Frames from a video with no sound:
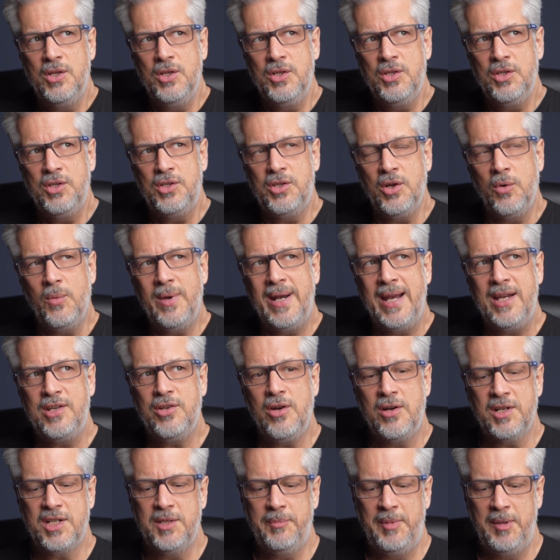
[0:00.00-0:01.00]
So when I
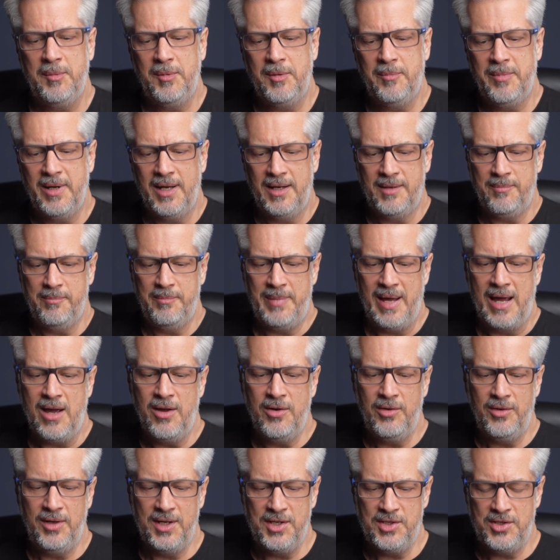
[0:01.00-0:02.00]
talk to people about
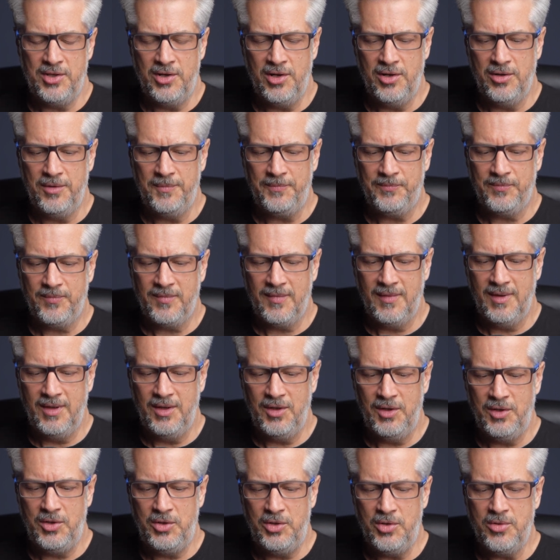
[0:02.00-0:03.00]
boundaries, you know,
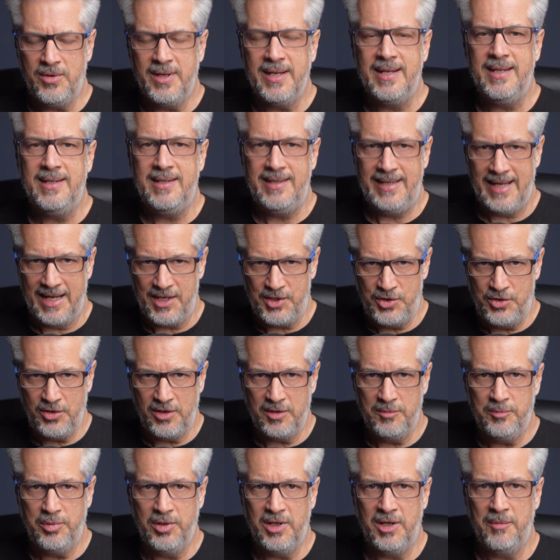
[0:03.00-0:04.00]
you
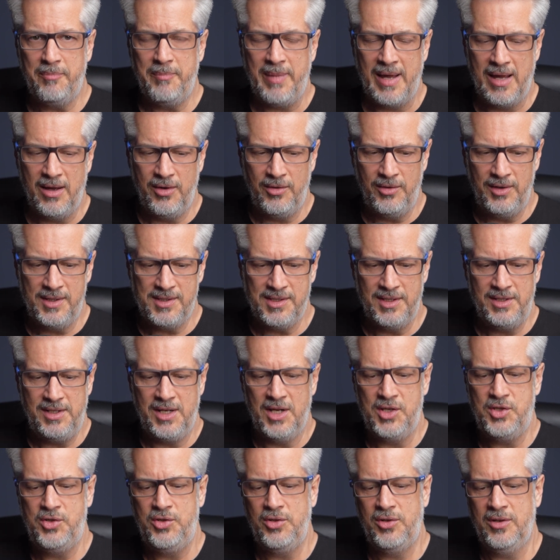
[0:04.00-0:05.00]
can put up boundaries, and
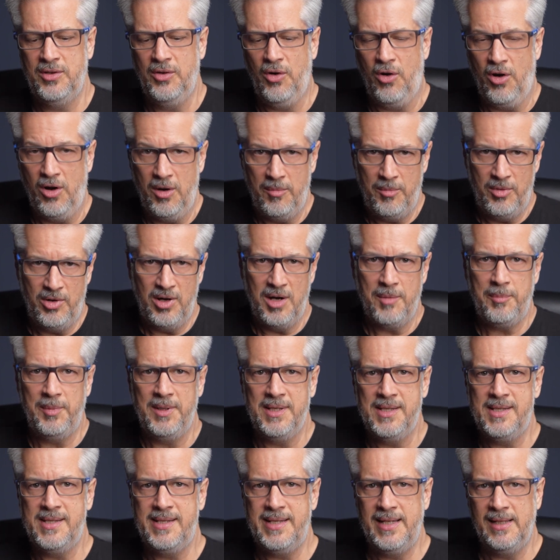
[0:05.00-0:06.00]
yes, you can armor up
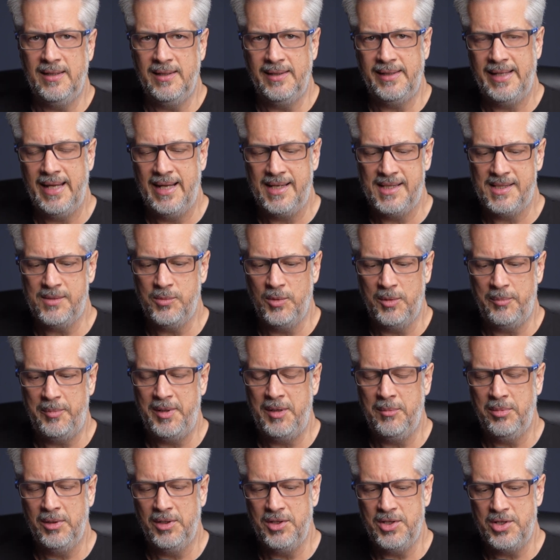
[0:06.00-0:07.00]
and steel against what
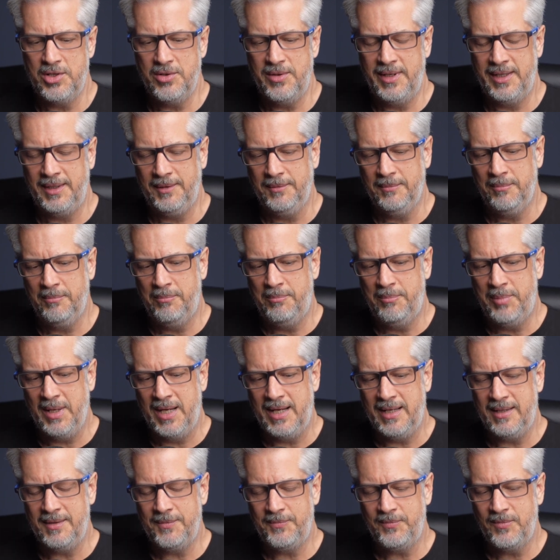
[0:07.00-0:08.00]
people are doing.
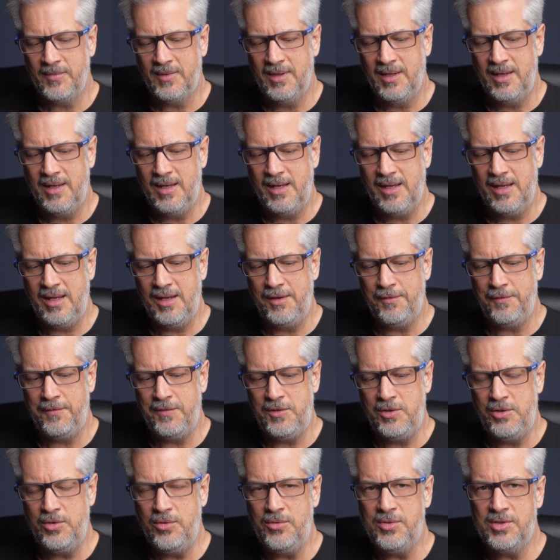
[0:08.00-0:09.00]
But if
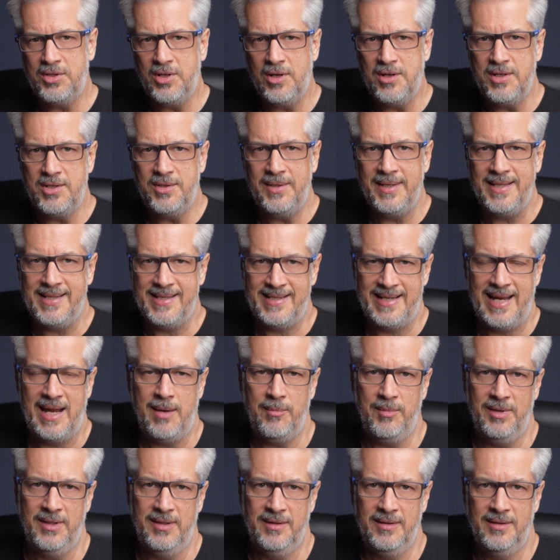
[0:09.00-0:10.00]
you start to
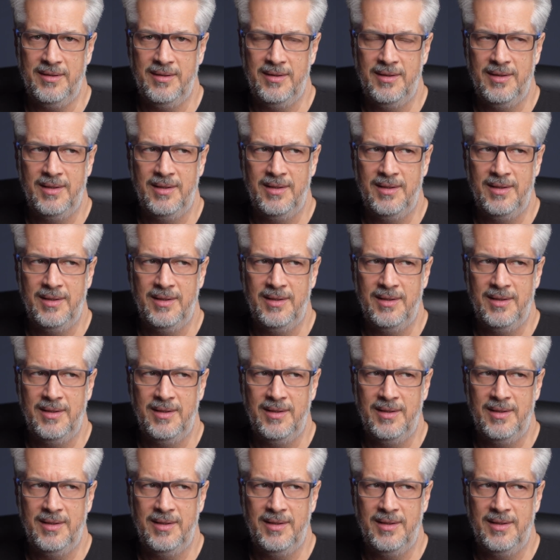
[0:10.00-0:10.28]
examine